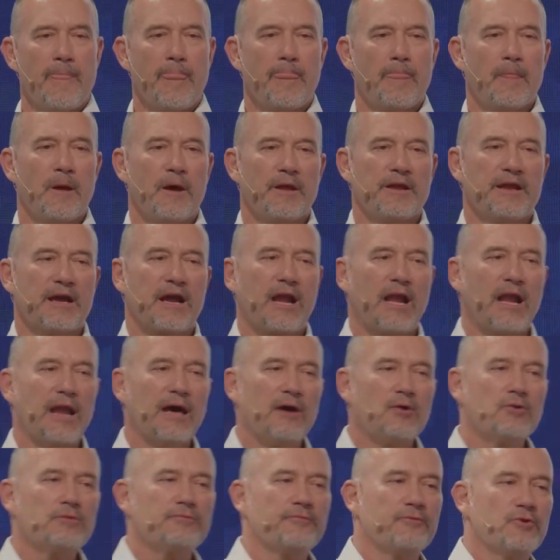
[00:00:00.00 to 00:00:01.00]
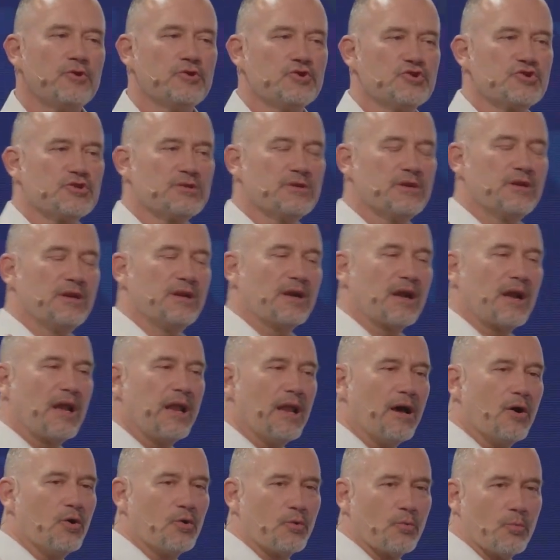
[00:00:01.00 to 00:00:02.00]
Now in a cloud version, in the
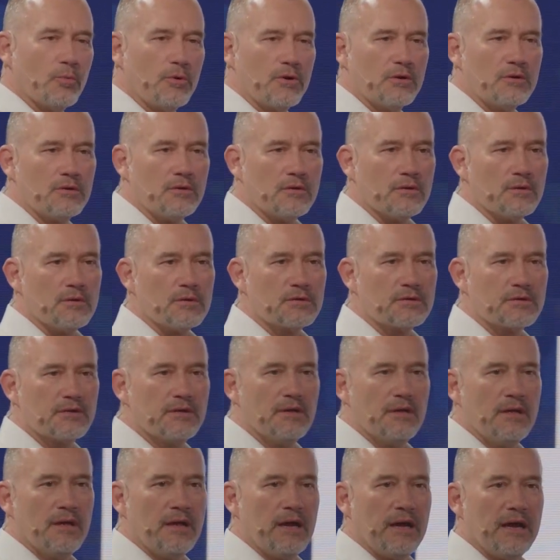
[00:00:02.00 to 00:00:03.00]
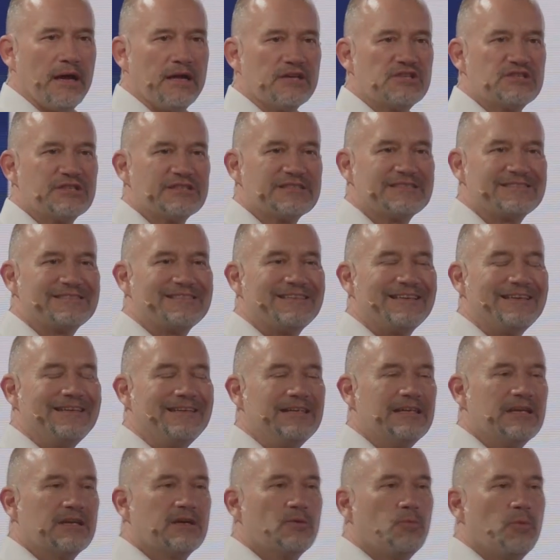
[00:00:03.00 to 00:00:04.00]
cloud world, I just
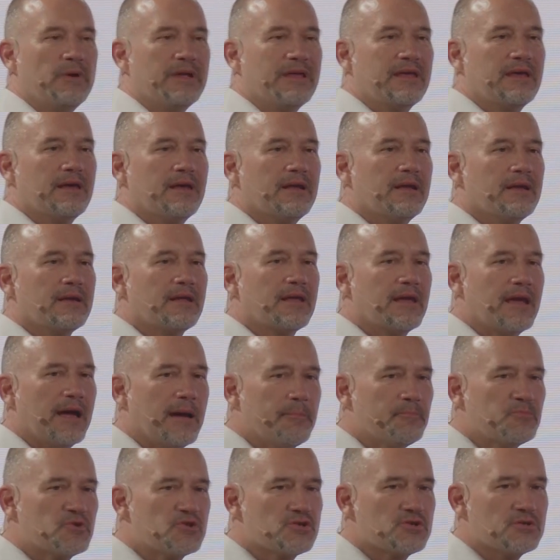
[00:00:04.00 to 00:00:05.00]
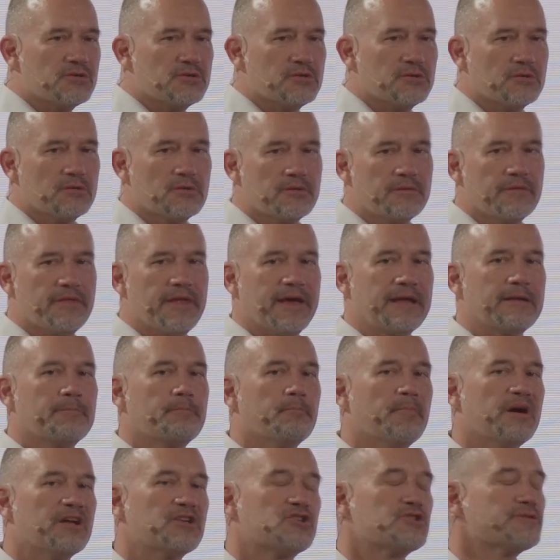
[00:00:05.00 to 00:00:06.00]
think we can capture that
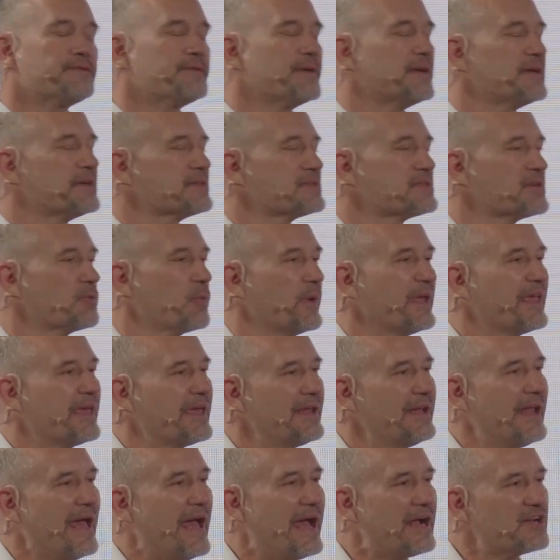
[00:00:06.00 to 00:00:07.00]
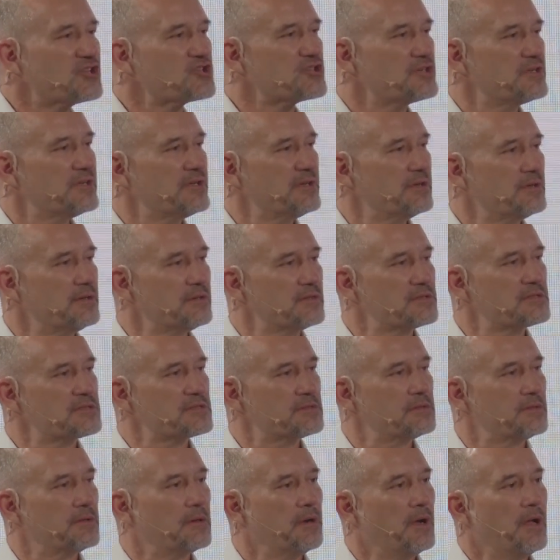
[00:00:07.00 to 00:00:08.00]
much faster. We can actually
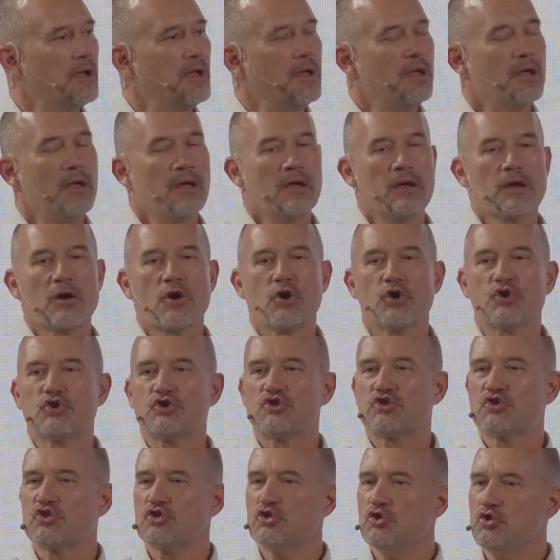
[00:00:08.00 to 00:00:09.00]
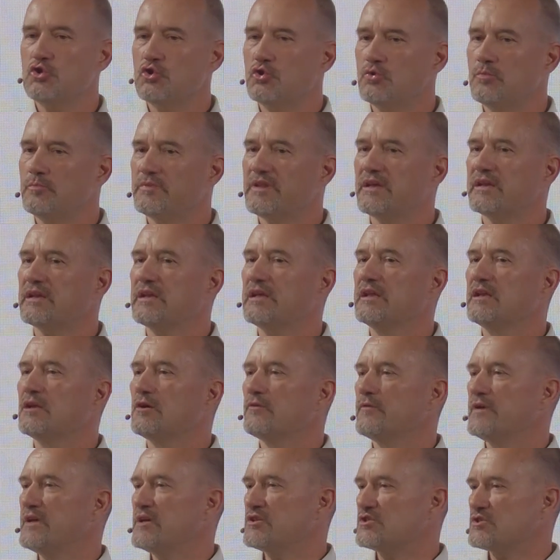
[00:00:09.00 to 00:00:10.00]
also consume that
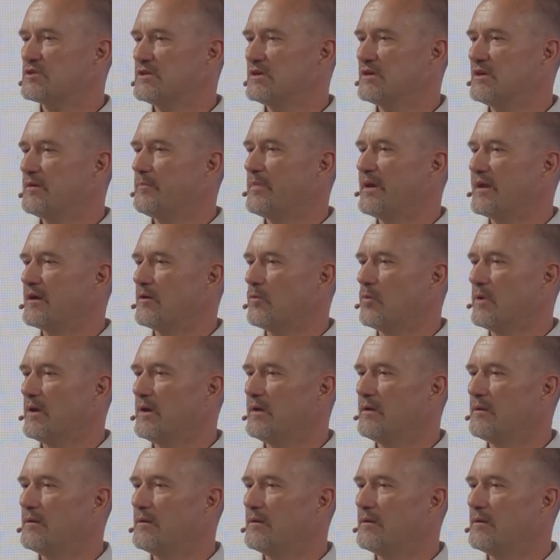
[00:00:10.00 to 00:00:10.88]
innovation in a better way.